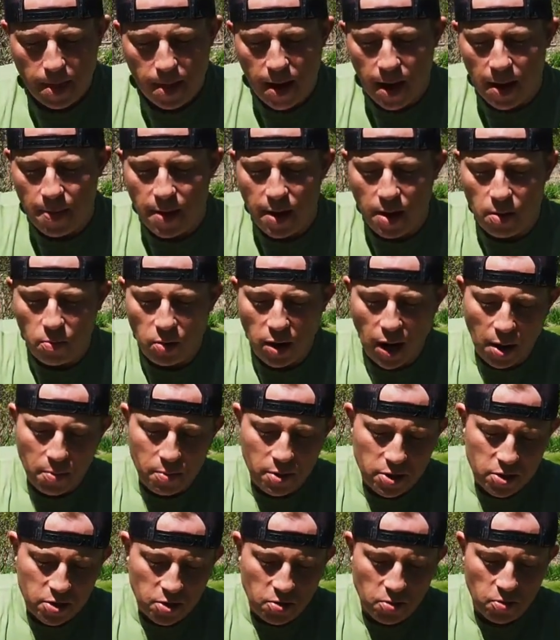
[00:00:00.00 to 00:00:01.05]
And then what I
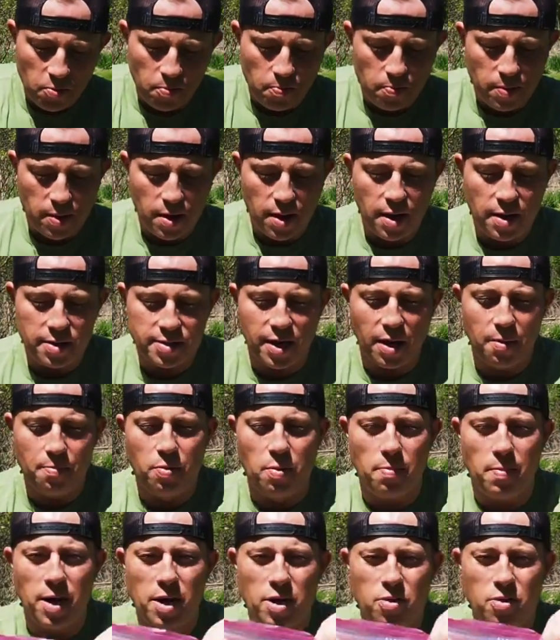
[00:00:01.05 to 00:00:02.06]
would do is I put my